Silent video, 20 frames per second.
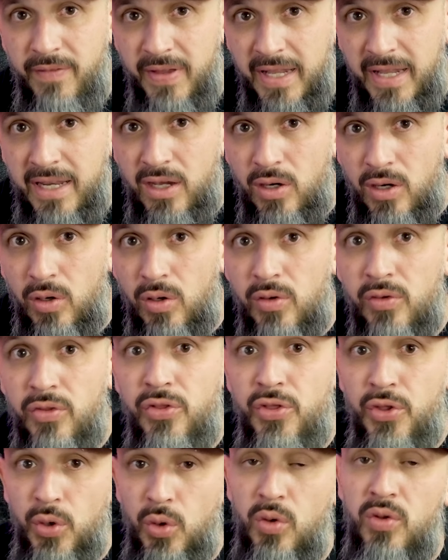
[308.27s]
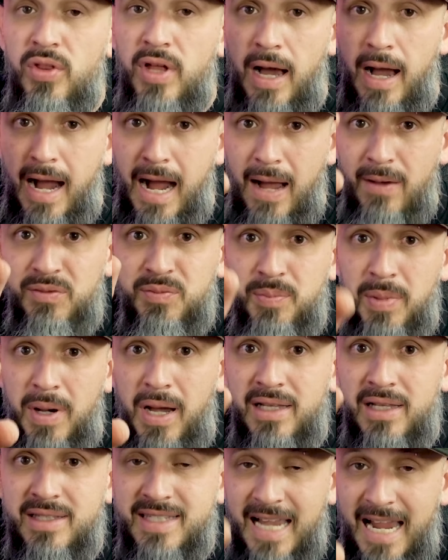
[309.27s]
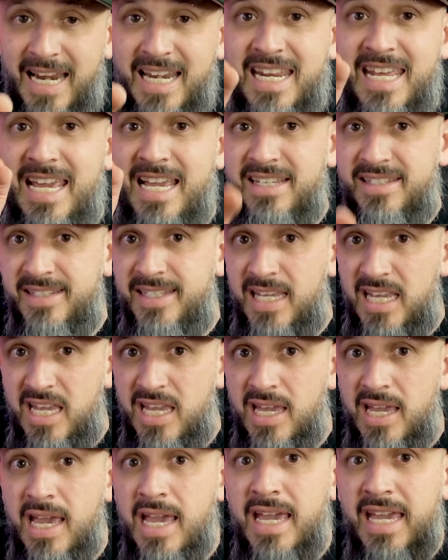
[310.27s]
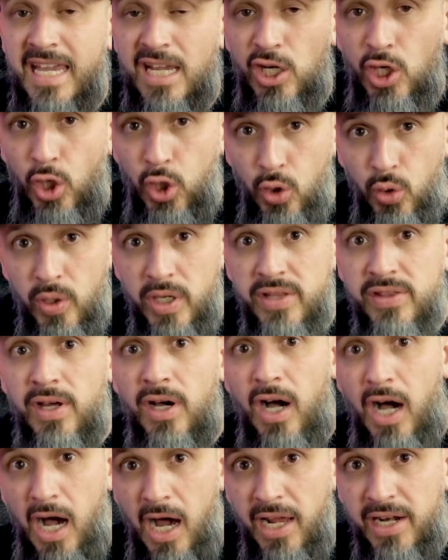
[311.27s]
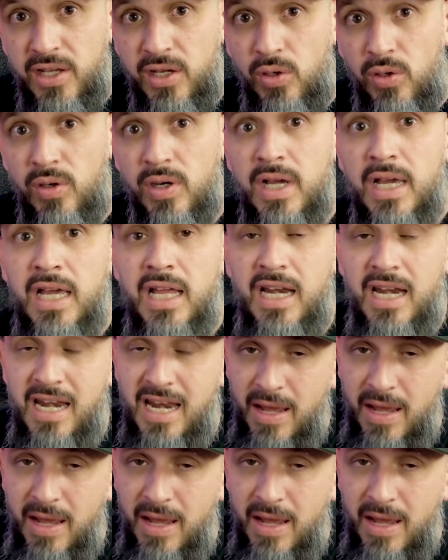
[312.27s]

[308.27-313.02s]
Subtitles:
the video through the OBSBOT Tiny SE, including the audio.